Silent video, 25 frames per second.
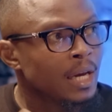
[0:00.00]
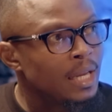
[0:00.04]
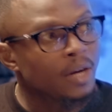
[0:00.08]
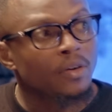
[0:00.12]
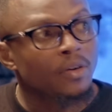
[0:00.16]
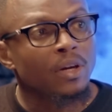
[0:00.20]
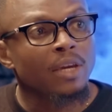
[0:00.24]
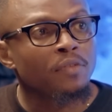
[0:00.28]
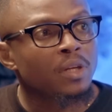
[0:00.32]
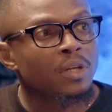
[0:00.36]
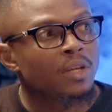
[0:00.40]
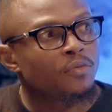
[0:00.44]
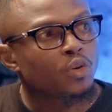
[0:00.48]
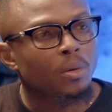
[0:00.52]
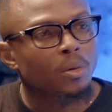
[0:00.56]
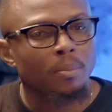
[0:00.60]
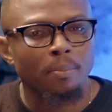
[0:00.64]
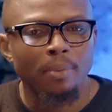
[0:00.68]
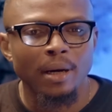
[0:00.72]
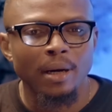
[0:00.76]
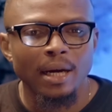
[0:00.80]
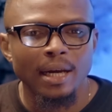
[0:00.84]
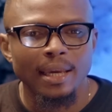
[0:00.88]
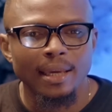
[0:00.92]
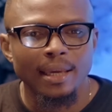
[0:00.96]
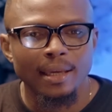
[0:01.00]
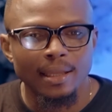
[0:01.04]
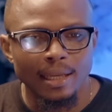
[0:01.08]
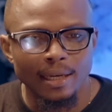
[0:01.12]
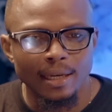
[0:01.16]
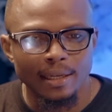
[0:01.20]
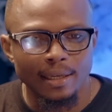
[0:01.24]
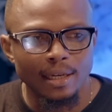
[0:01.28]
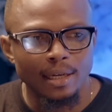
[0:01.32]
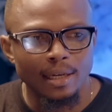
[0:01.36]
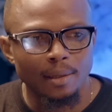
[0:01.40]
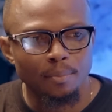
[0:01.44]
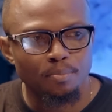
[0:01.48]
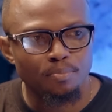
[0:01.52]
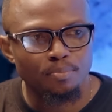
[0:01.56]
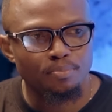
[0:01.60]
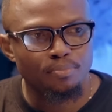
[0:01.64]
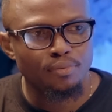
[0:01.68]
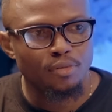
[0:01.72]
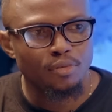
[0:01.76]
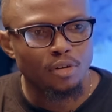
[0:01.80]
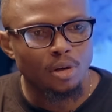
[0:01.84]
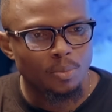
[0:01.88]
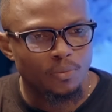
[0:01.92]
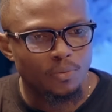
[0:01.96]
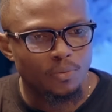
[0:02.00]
now, even if you're buying like a prop